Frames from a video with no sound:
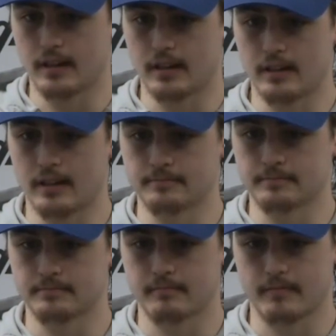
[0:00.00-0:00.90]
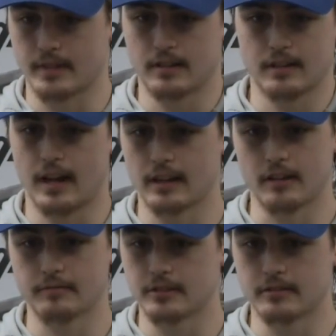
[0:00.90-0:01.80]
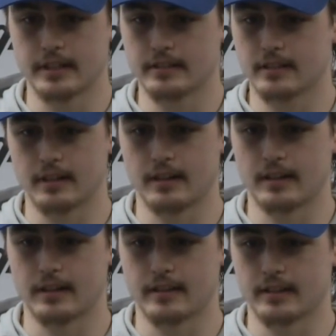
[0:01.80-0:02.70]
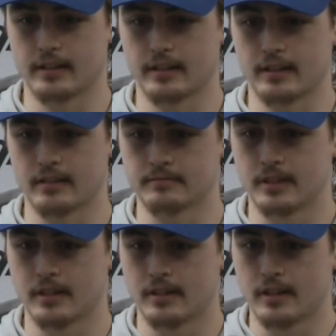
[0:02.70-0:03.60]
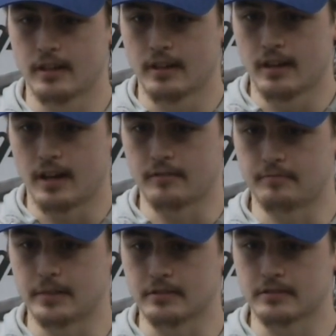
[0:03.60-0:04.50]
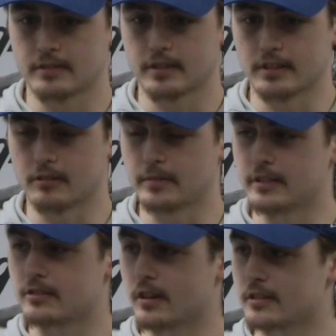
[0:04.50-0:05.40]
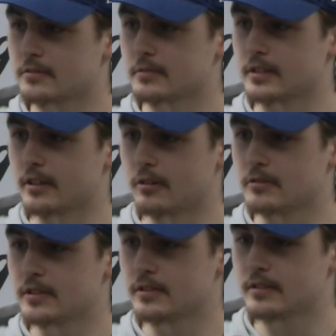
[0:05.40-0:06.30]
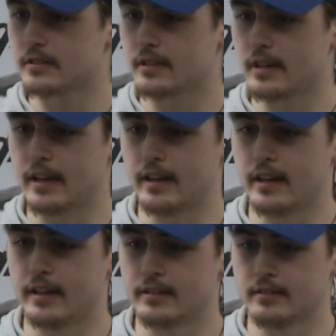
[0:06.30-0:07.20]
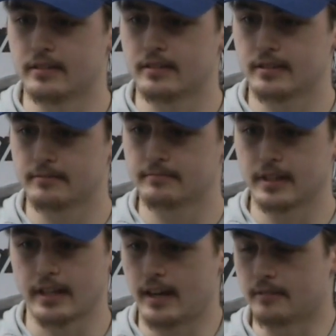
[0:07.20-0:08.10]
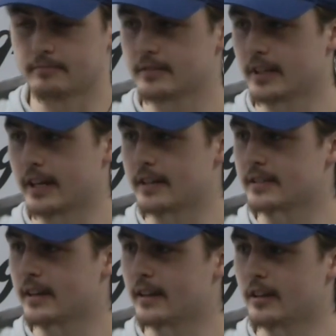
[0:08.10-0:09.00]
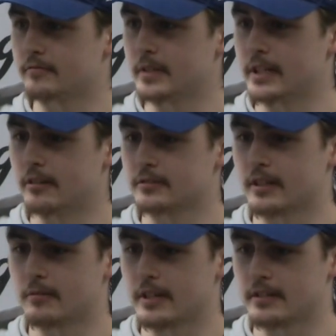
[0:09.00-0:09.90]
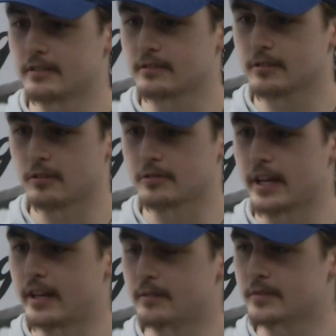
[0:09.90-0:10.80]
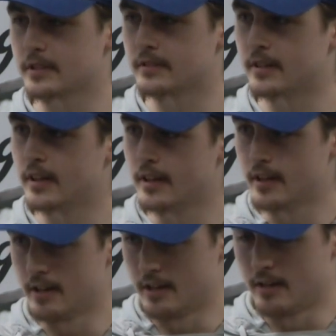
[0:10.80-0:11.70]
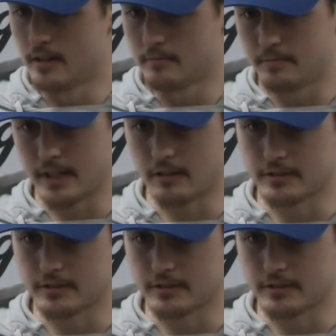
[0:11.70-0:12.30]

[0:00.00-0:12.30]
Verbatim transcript: uh, I love doing it. Uh, I think uh, I've built a little bit of trust with the coaches, and yeah, like I said, I love being out there when it's close games and being